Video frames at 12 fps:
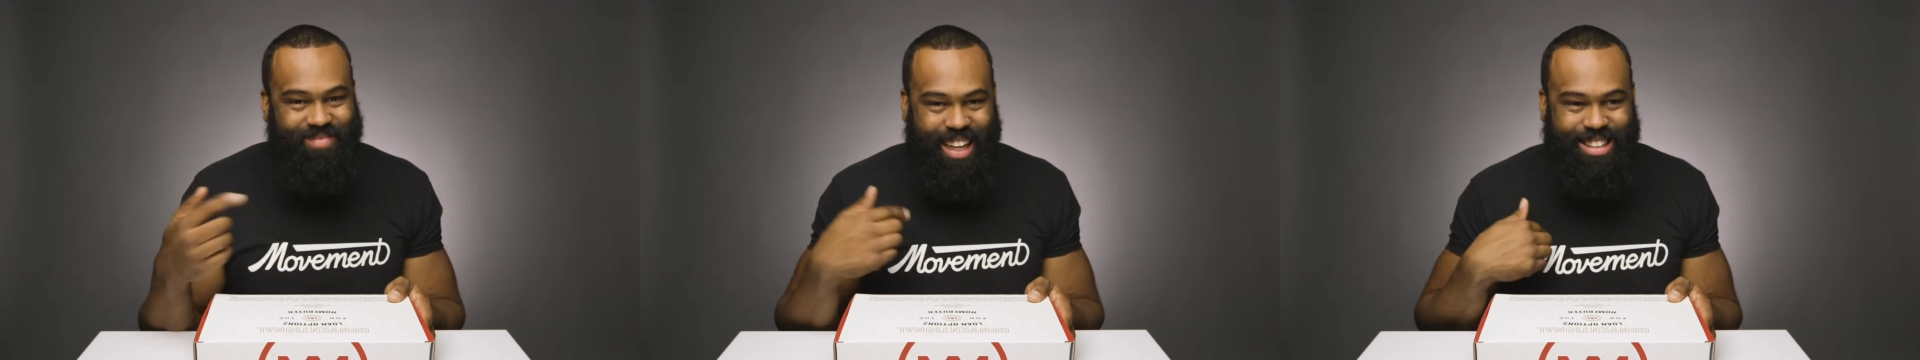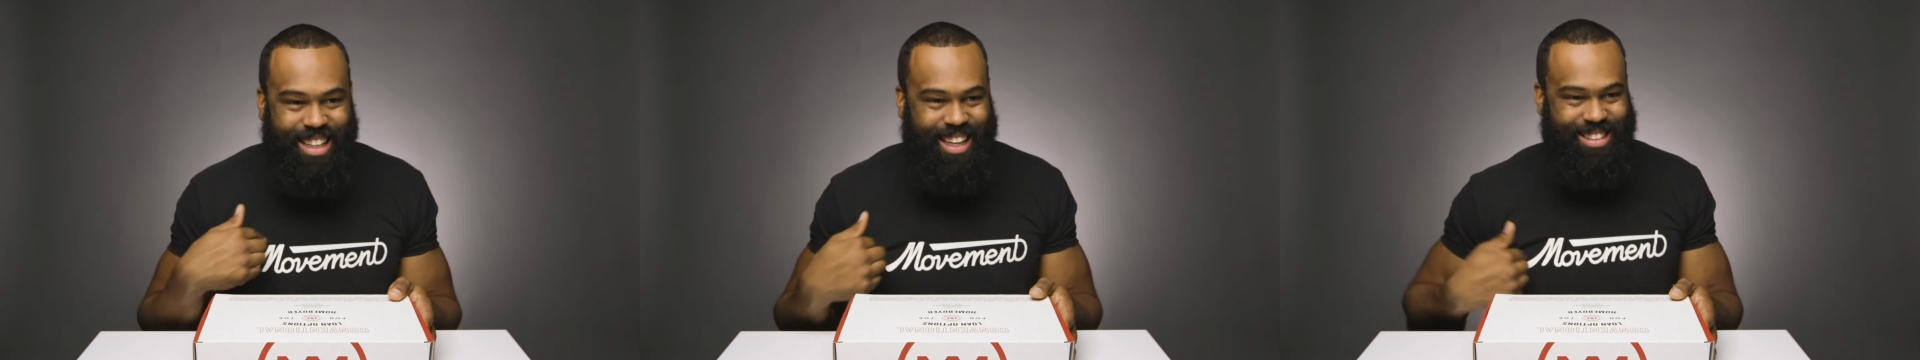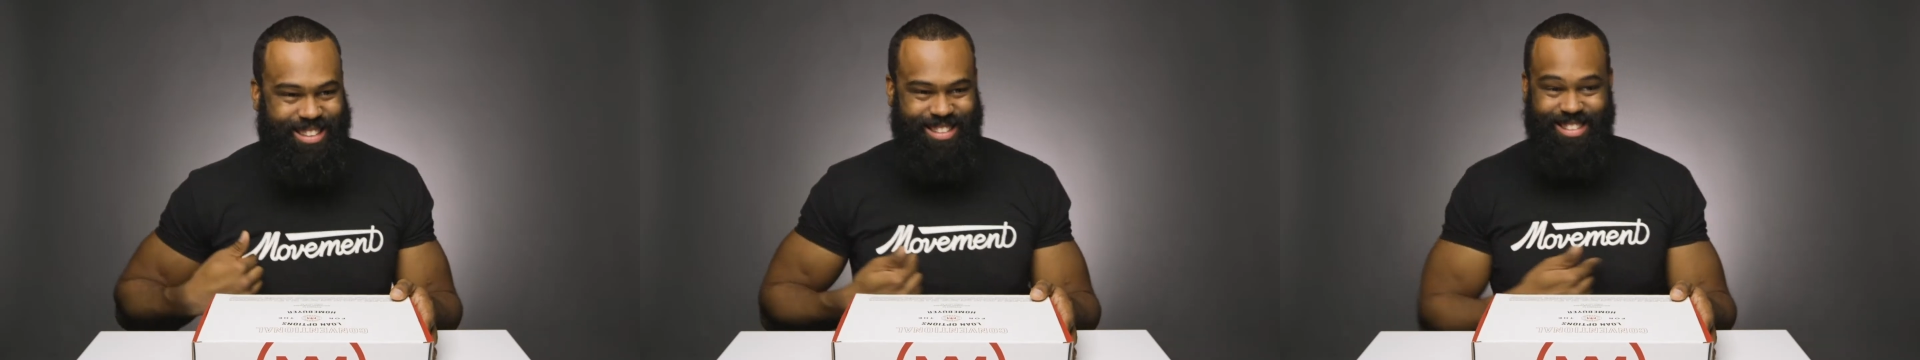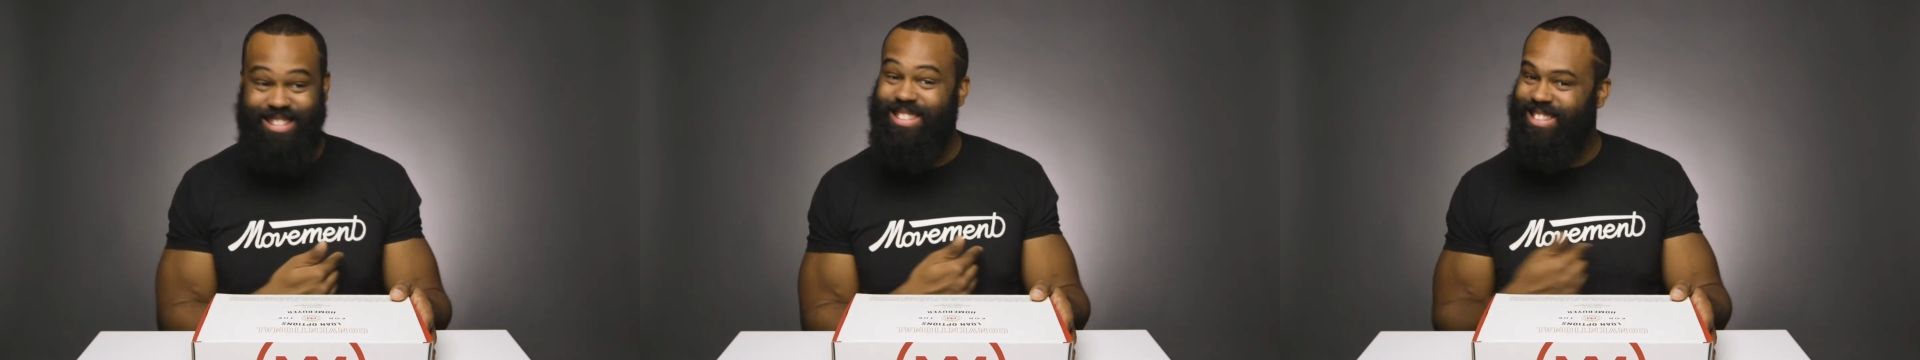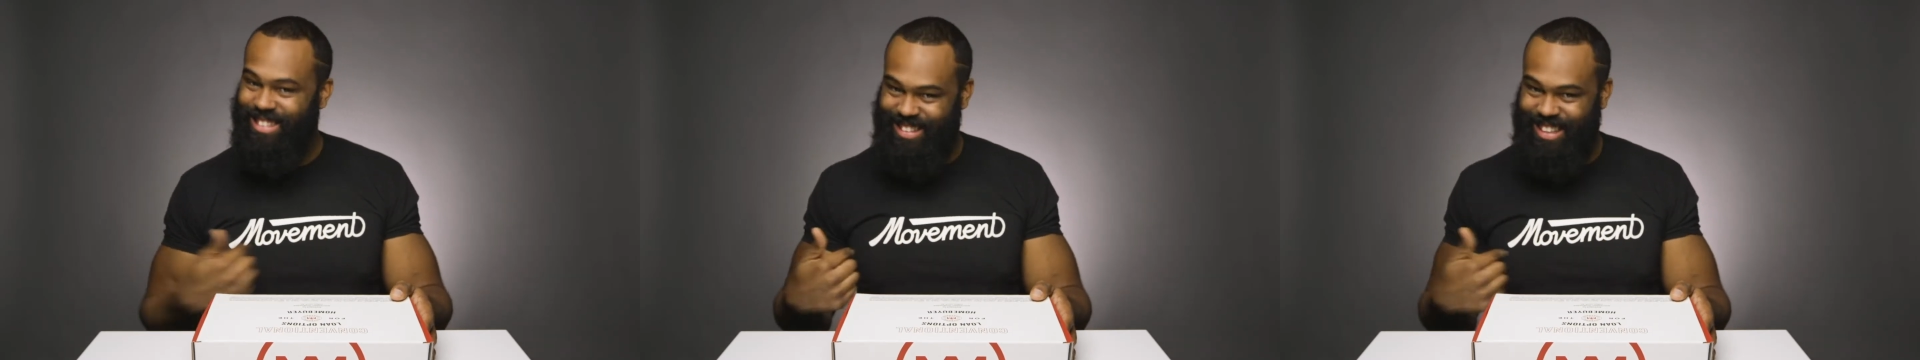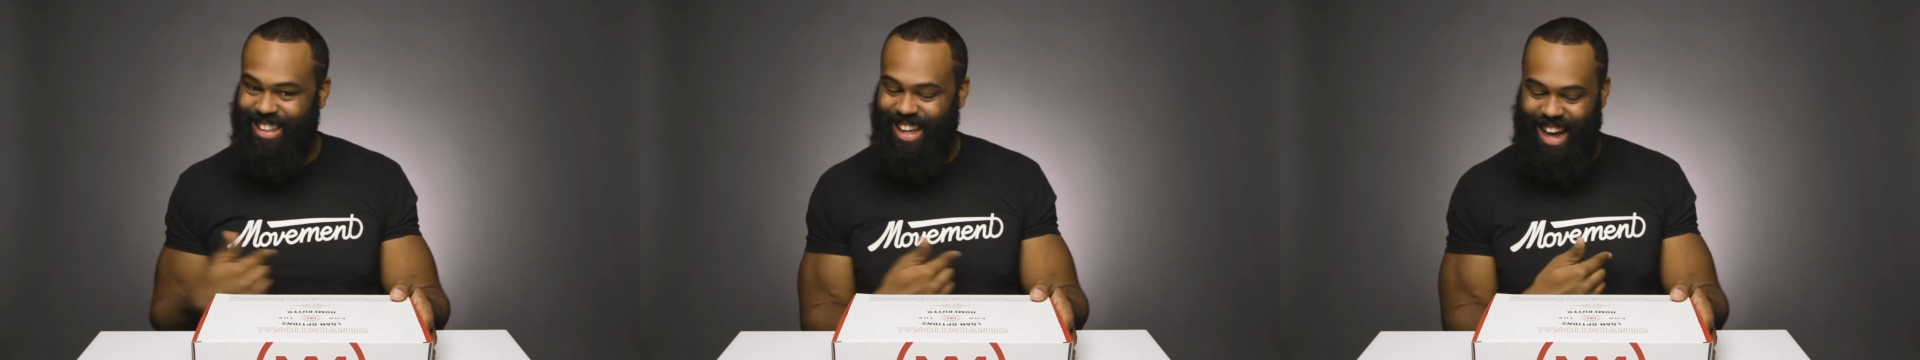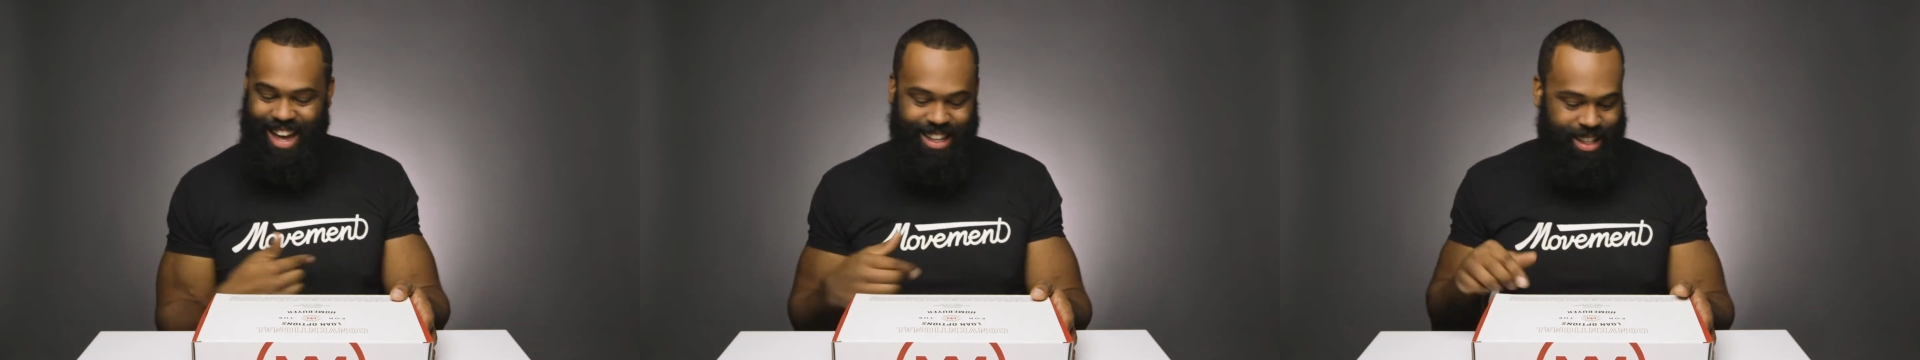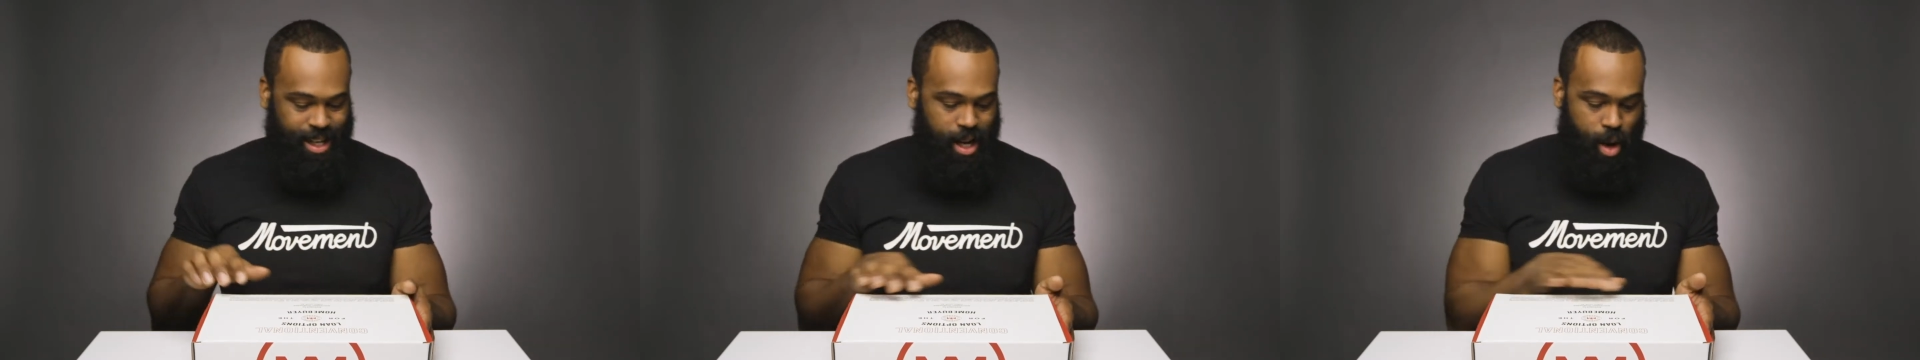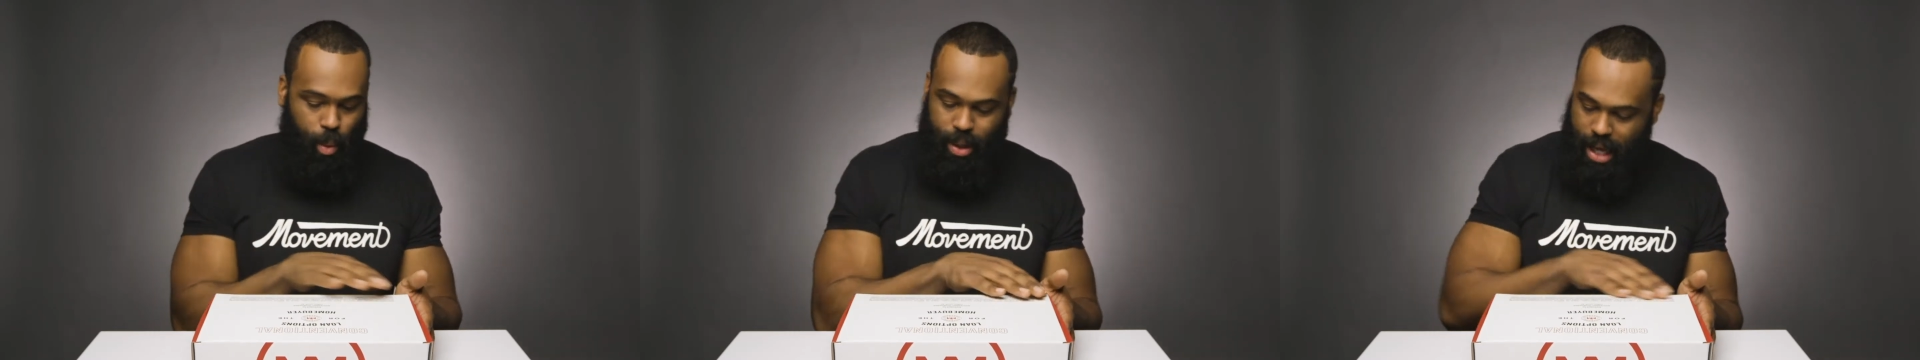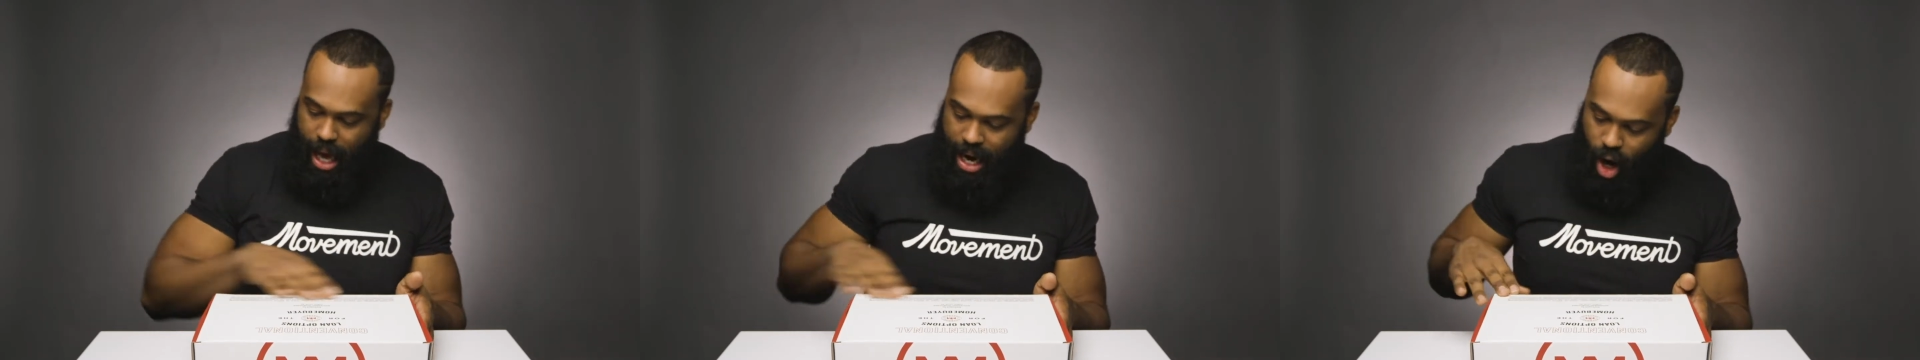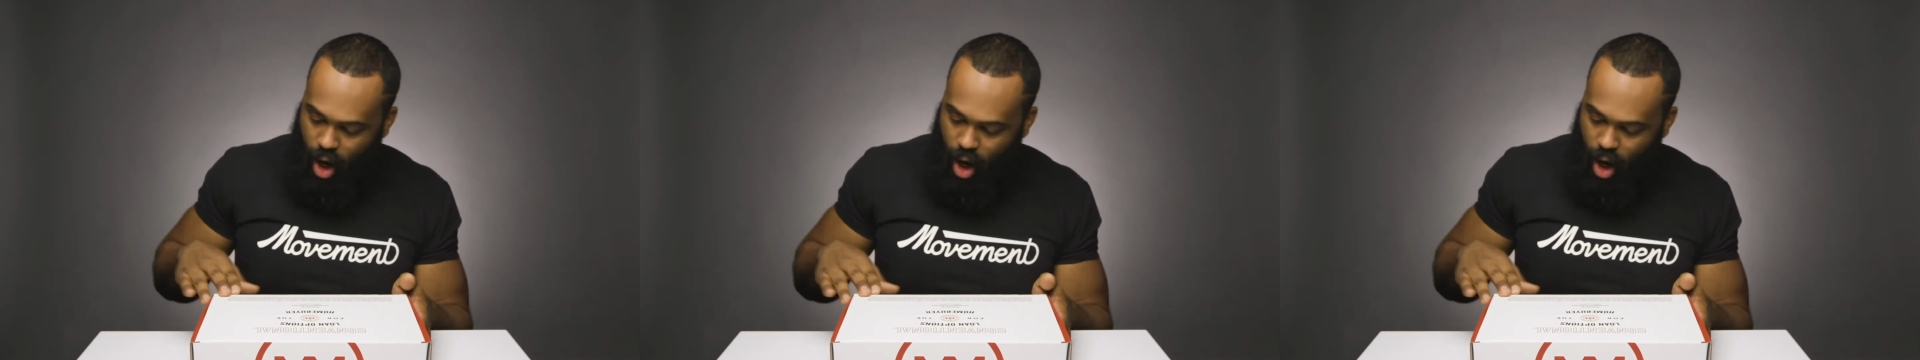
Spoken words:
That's us, see that? We got